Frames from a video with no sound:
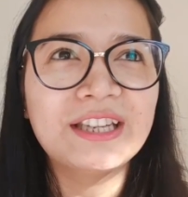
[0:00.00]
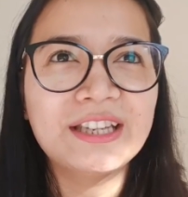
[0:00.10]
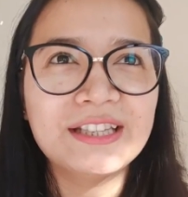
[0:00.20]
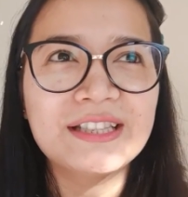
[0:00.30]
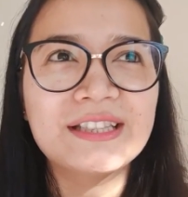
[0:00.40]

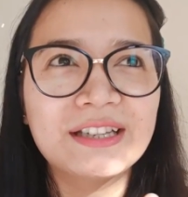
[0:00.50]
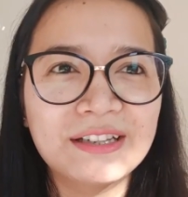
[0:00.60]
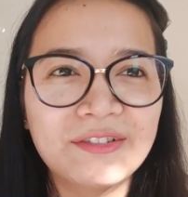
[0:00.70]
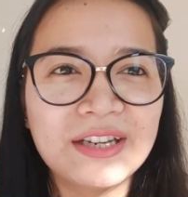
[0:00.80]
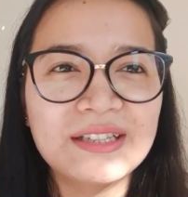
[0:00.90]
is a
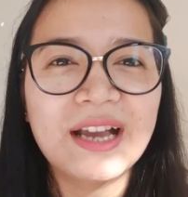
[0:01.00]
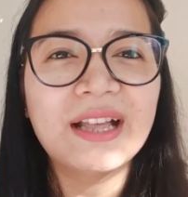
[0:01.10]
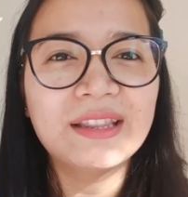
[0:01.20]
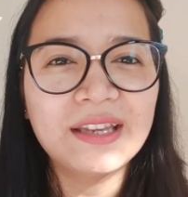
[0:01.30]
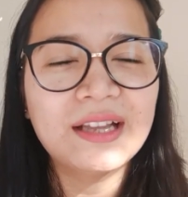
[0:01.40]
great,
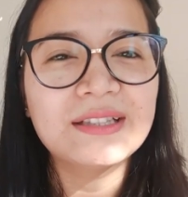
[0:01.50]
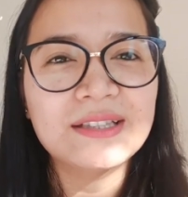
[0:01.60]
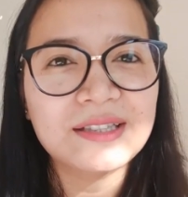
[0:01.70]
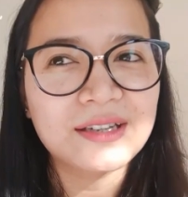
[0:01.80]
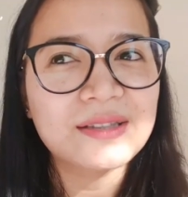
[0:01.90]
I think I'll
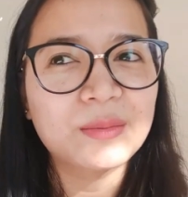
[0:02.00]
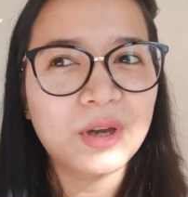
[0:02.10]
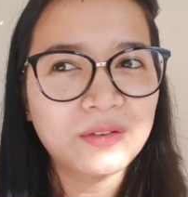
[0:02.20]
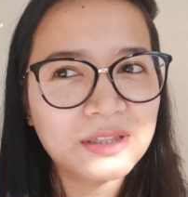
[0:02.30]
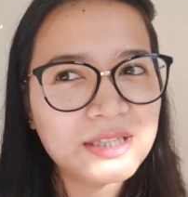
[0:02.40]
discuss
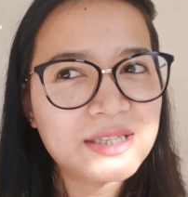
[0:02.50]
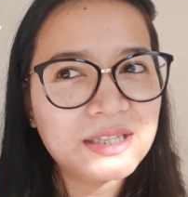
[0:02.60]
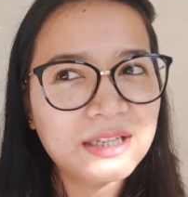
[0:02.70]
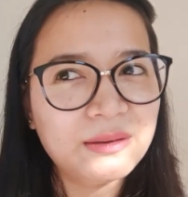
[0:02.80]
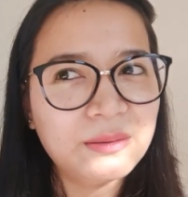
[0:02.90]
about this
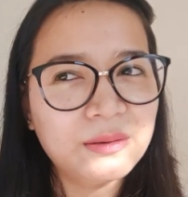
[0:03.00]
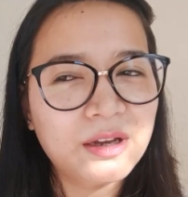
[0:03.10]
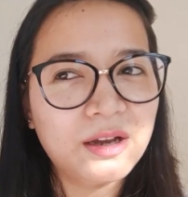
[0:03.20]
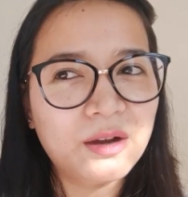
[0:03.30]
in